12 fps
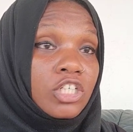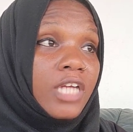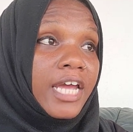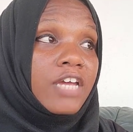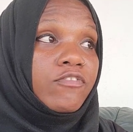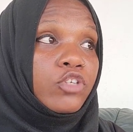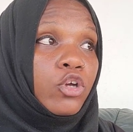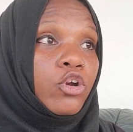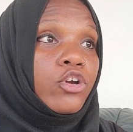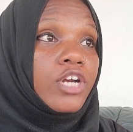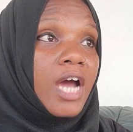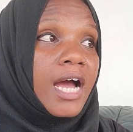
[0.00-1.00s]
Like if you're
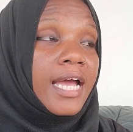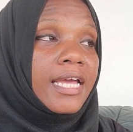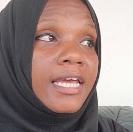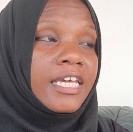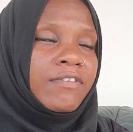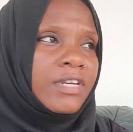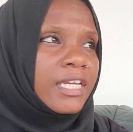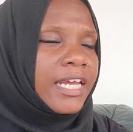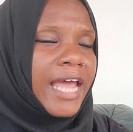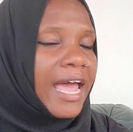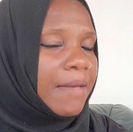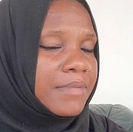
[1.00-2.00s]
not even it
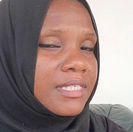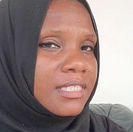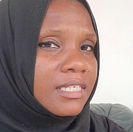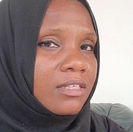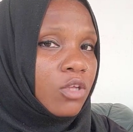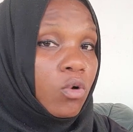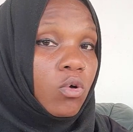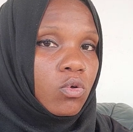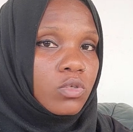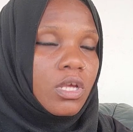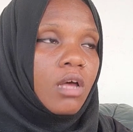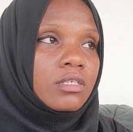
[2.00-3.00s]
happens to
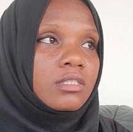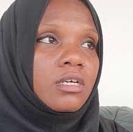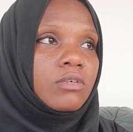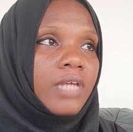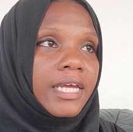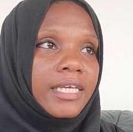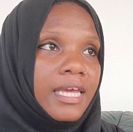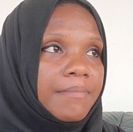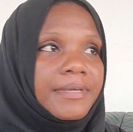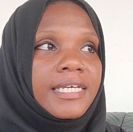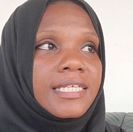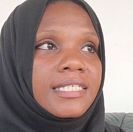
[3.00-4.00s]
locals also, like
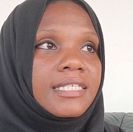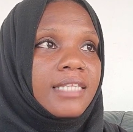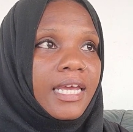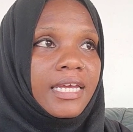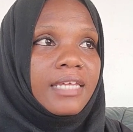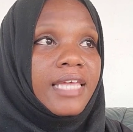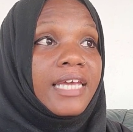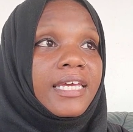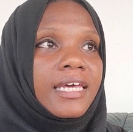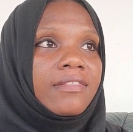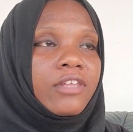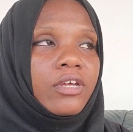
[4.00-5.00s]
Gambians, they they
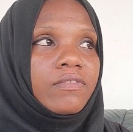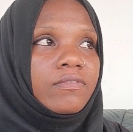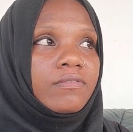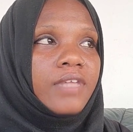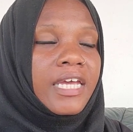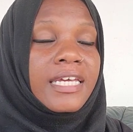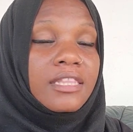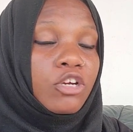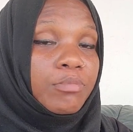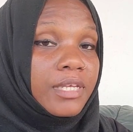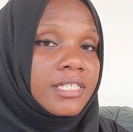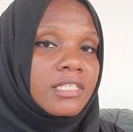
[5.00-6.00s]
get their, they get their
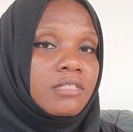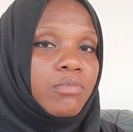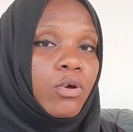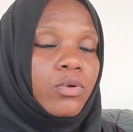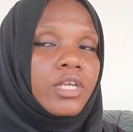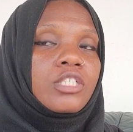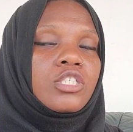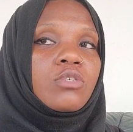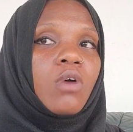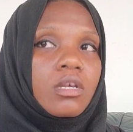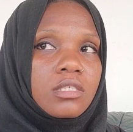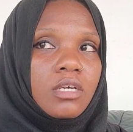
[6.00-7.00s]
places broken
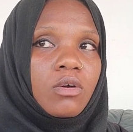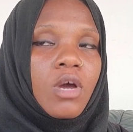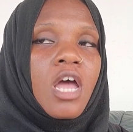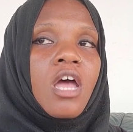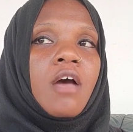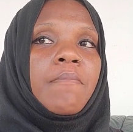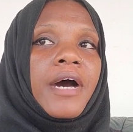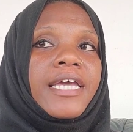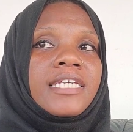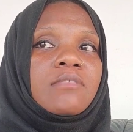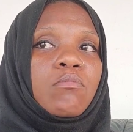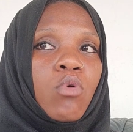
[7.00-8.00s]
into also, but
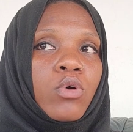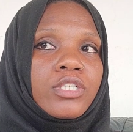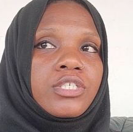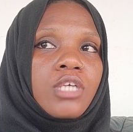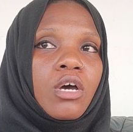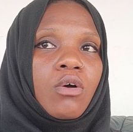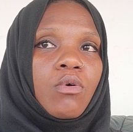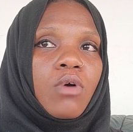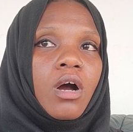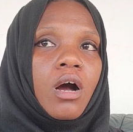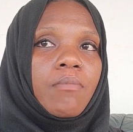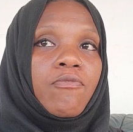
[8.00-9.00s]
it's more so
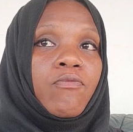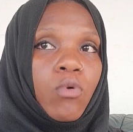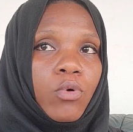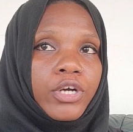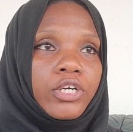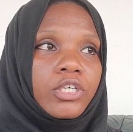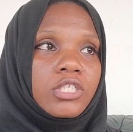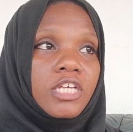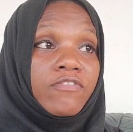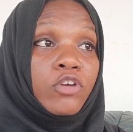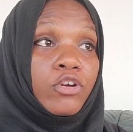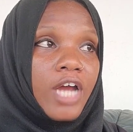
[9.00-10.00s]
um foreigners.
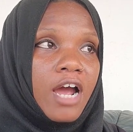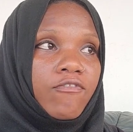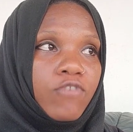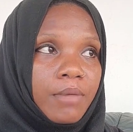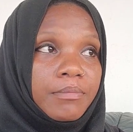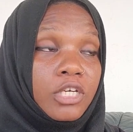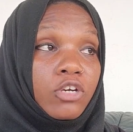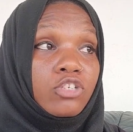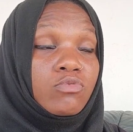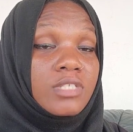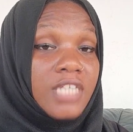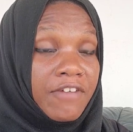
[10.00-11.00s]
If you're not from here,
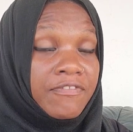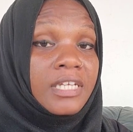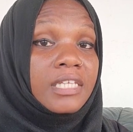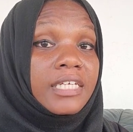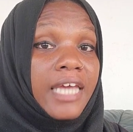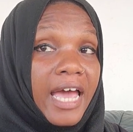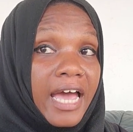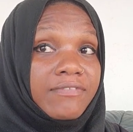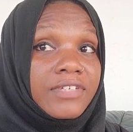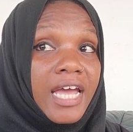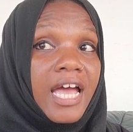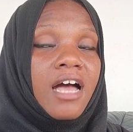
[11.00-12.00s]
you definitely have
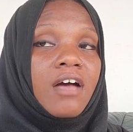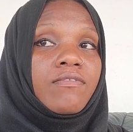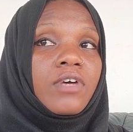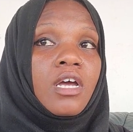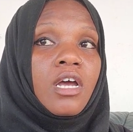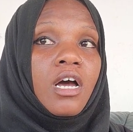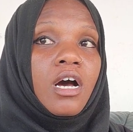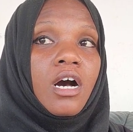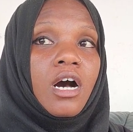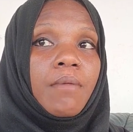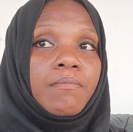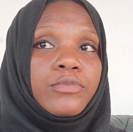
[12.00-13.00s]
to have
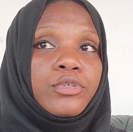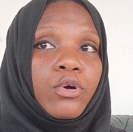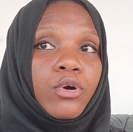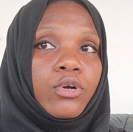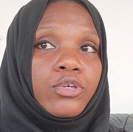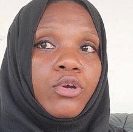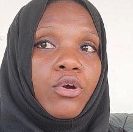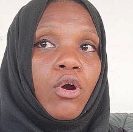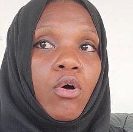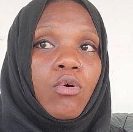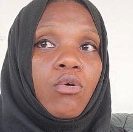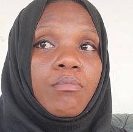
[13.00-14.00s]
um your your
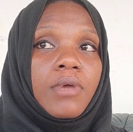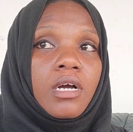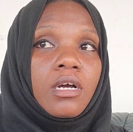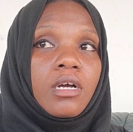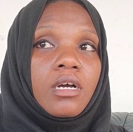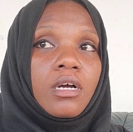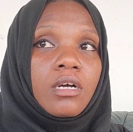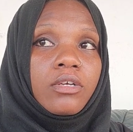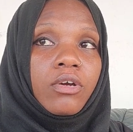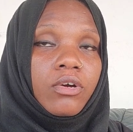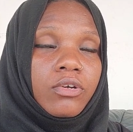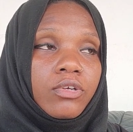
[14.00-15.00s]
home,
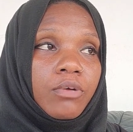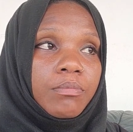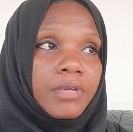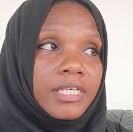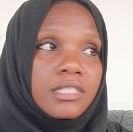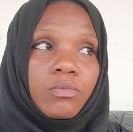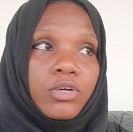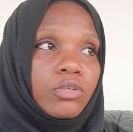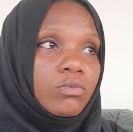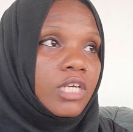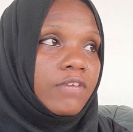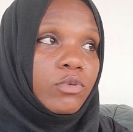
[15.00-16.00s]
your your place where you
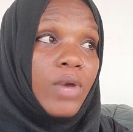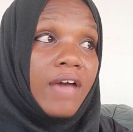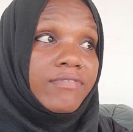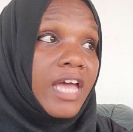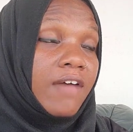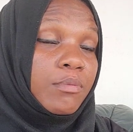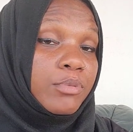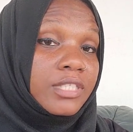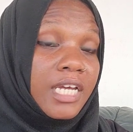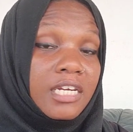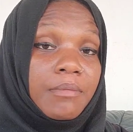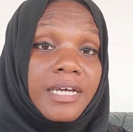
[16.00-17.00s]
live, you have to have it
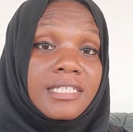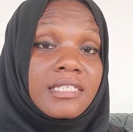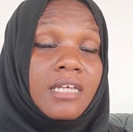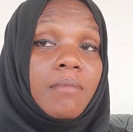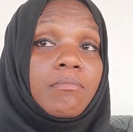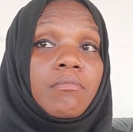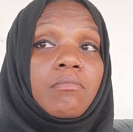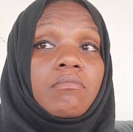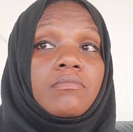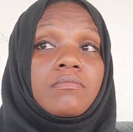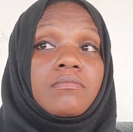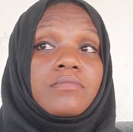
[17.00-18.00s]
protected by some
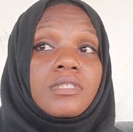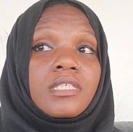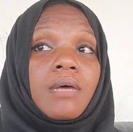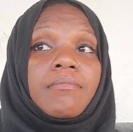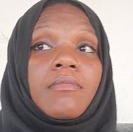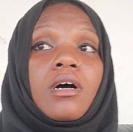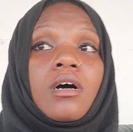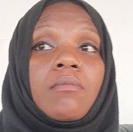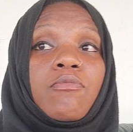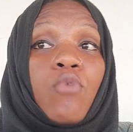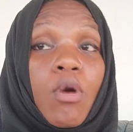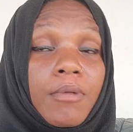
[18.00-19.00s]
some um,
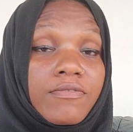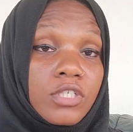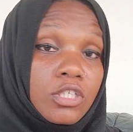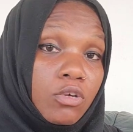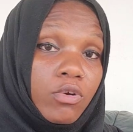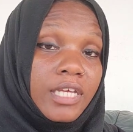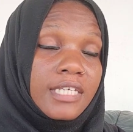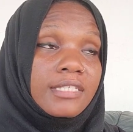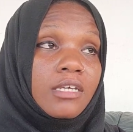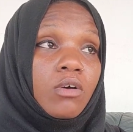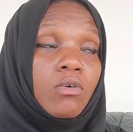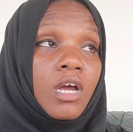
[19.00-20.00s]
form of security.
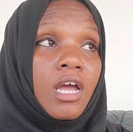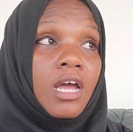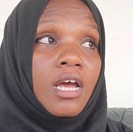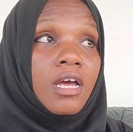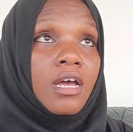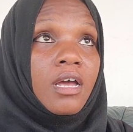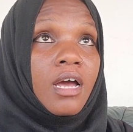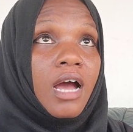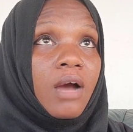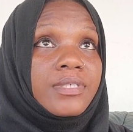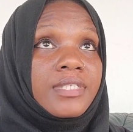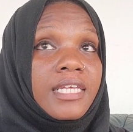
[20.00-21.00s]
So I
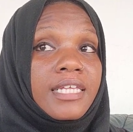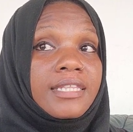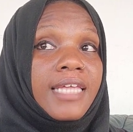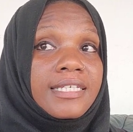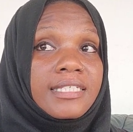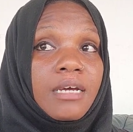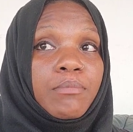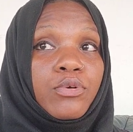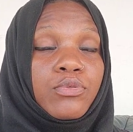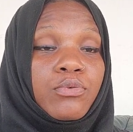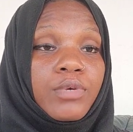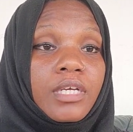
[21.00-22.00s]
would say that that's number
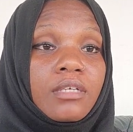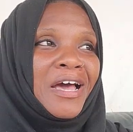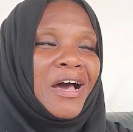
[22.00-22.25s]
three.